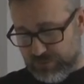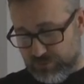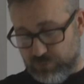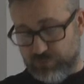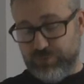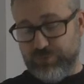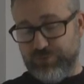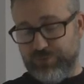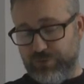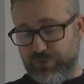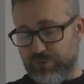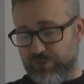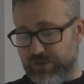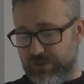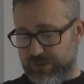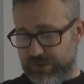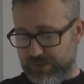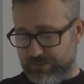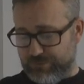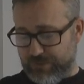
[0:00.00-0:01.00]
Also,
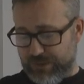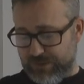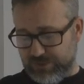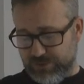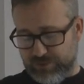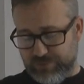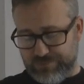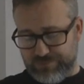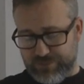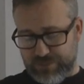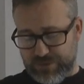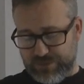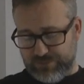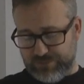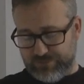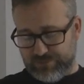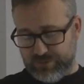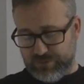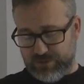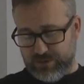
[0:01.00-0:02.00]
he had met new
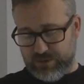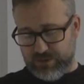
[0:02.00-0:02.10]
friends.